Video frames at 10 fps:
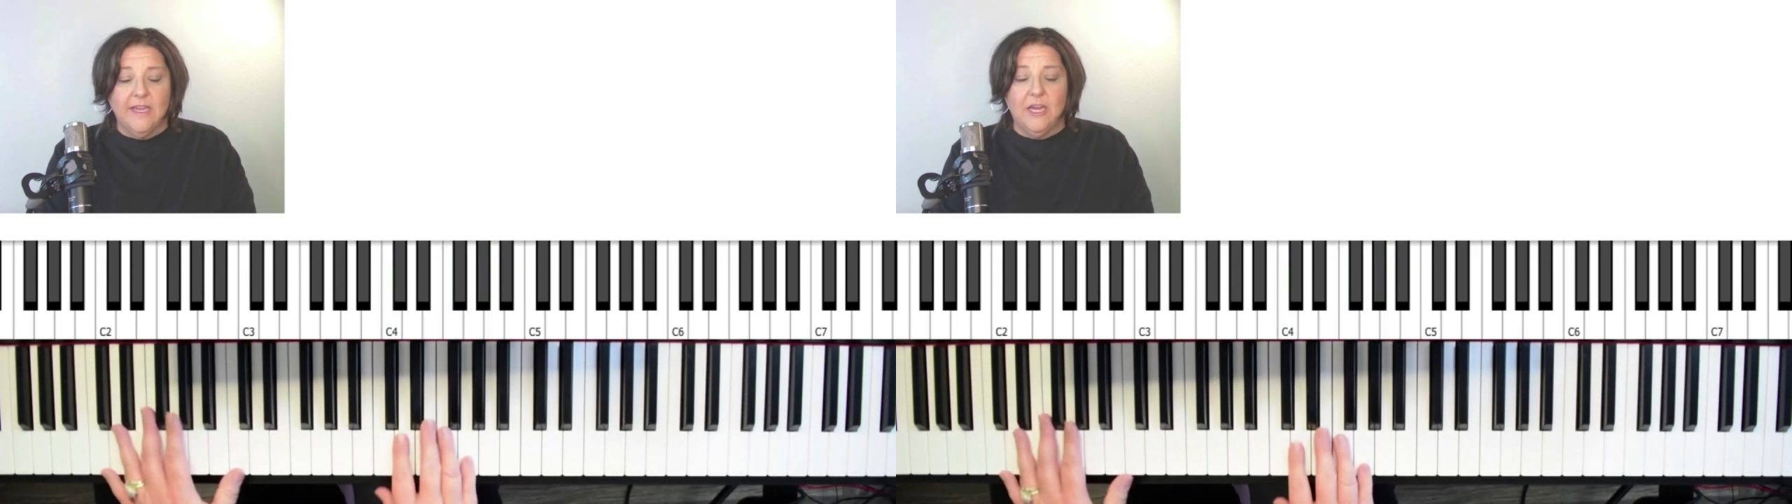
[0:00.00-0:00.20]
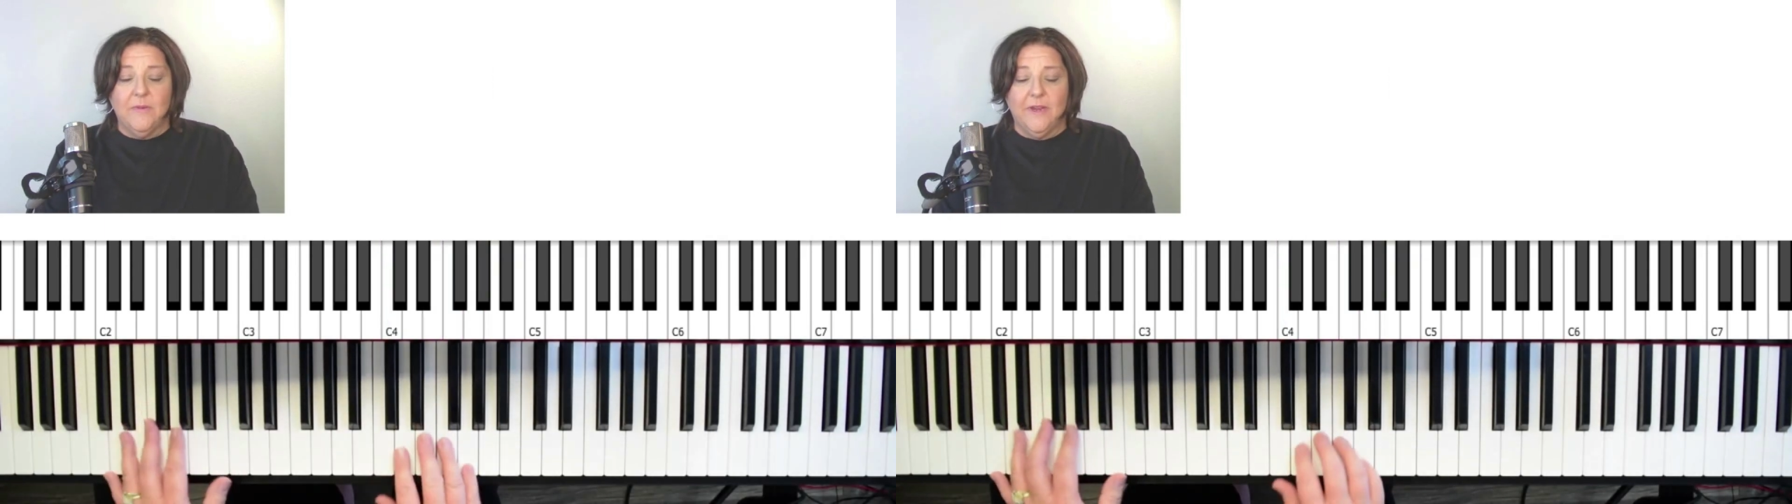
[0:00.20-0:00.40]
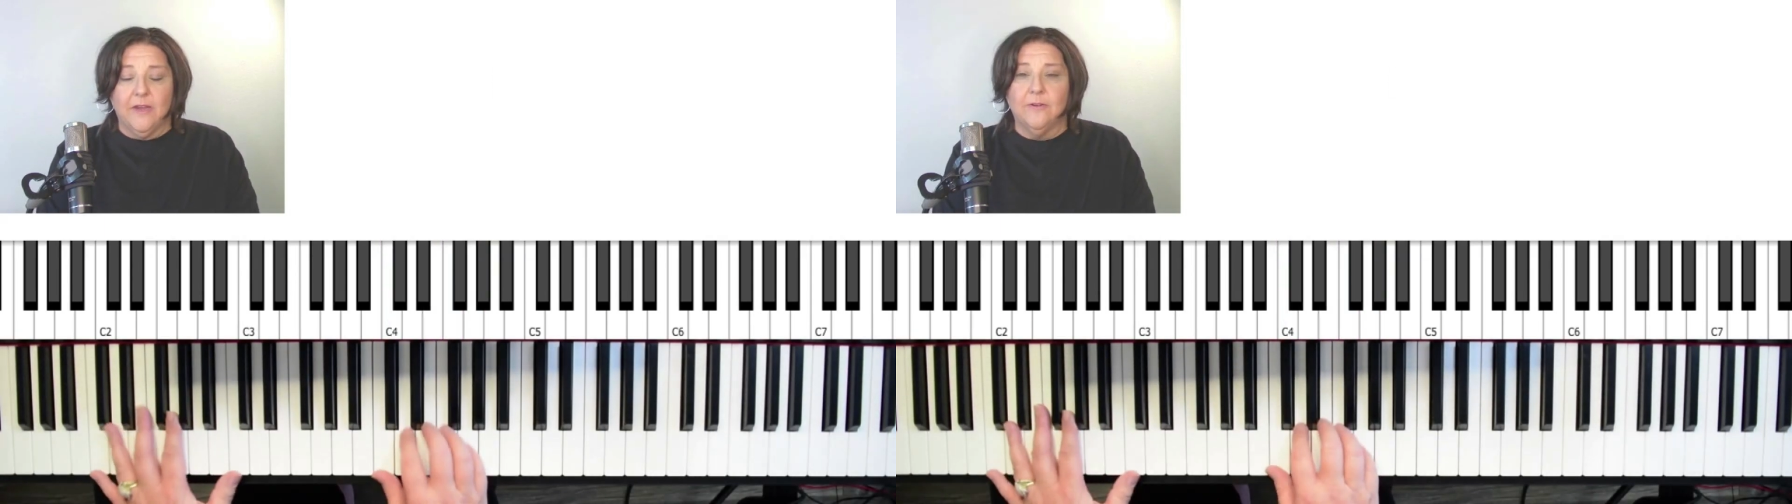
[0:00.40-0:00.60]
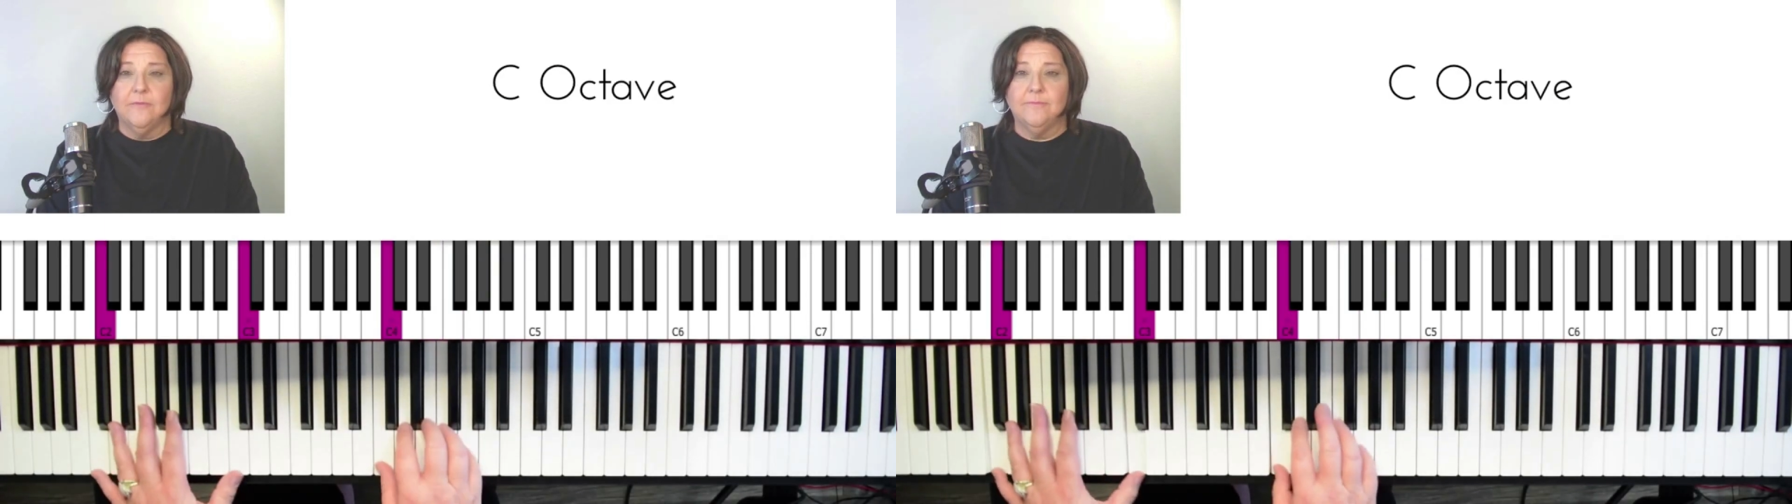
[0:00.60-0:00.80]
Here we go.